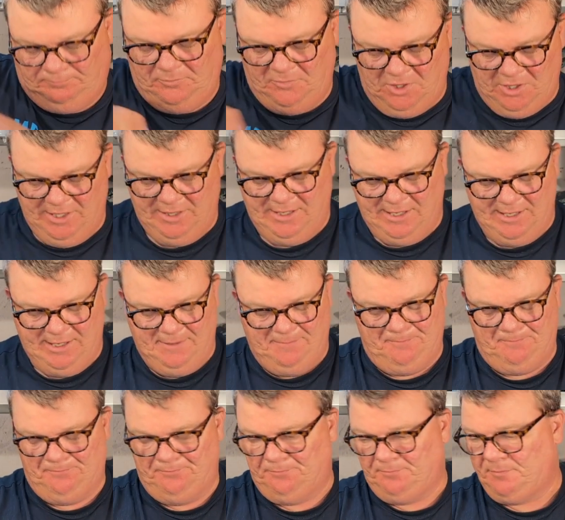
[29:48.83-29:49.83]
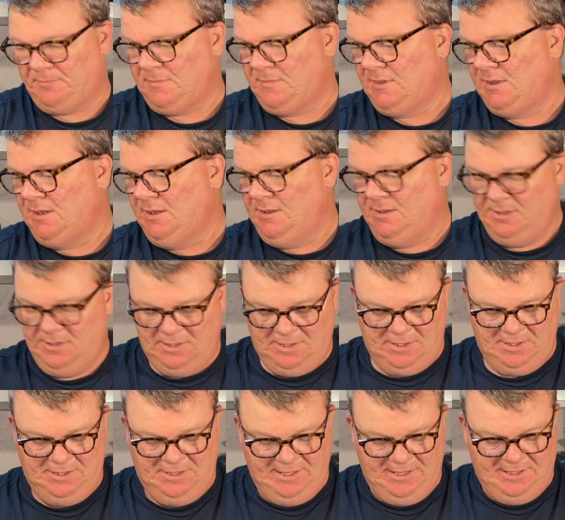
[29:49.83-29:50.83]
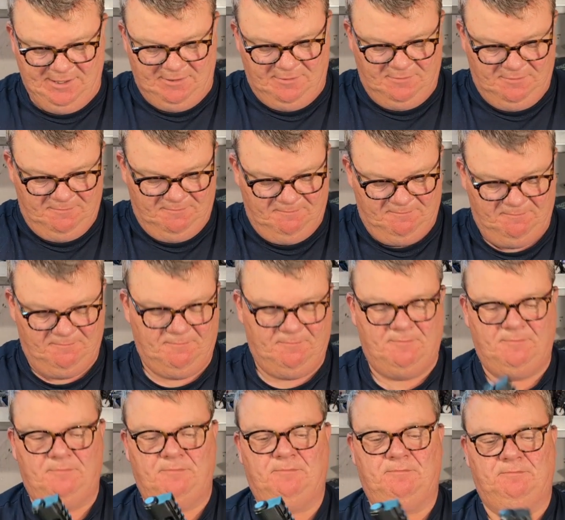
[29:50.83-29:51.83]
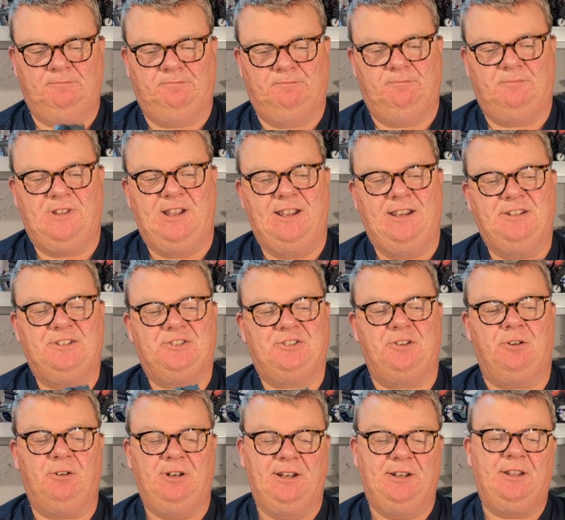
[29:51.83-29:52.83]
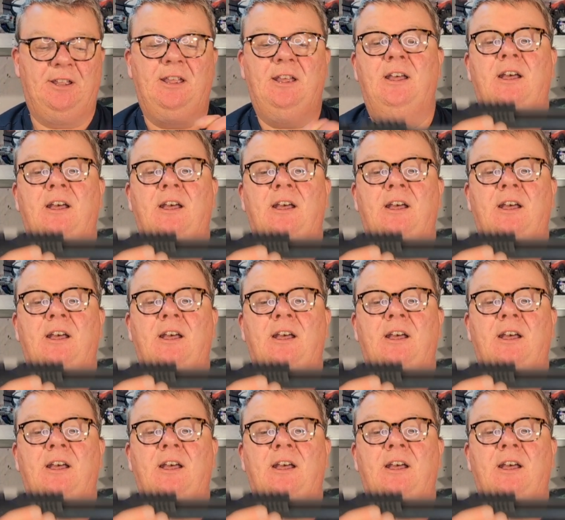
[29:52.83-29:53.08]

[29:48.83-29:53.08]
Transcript: Like that. And now that is solid.